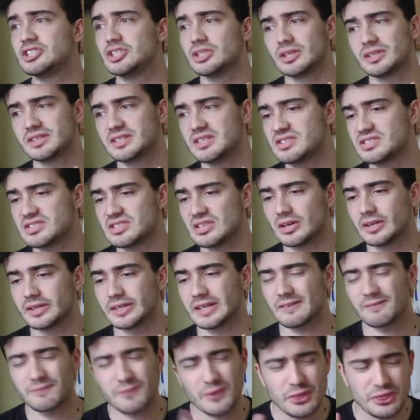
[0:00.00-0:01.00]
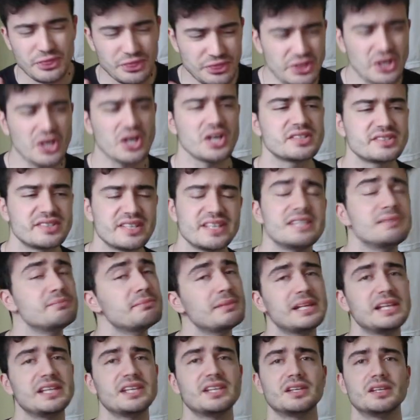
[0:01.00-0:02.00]
United side. And for 13
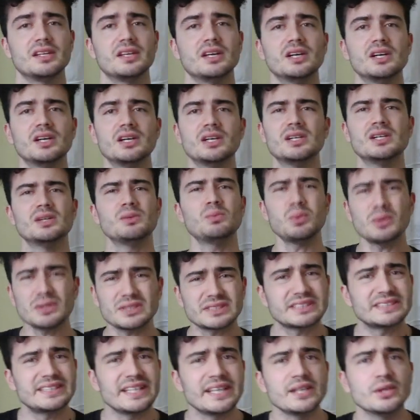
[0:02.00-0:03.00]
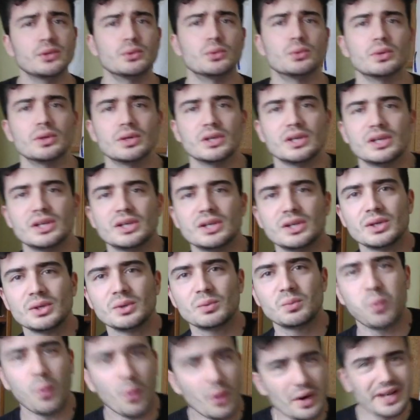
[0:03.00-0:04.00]
million, what a steal.
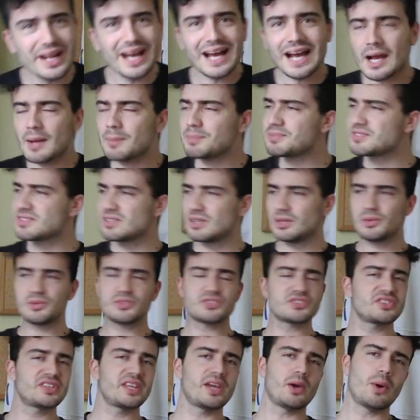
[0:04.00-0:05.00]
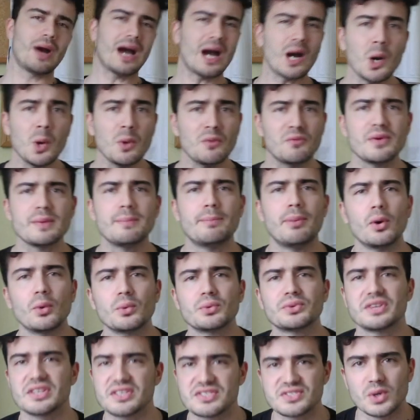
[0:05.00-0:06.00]
What an absolute steal. How have we
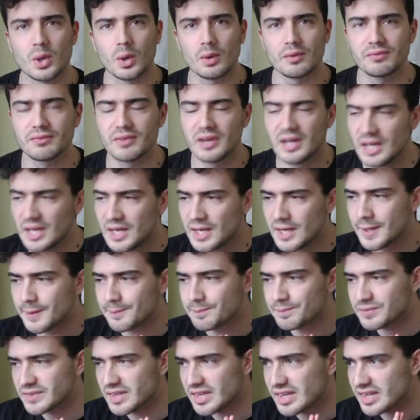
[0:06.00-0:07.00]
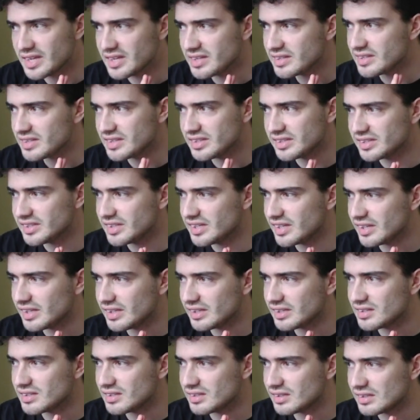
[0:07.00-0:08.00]
pulled this off?
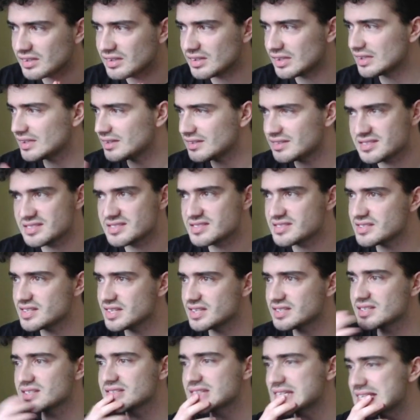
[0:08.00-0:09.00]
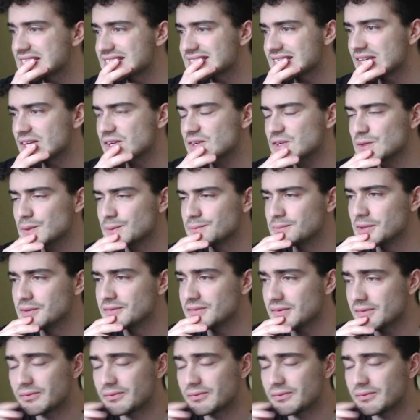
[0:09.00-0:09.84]
It's a sensational move.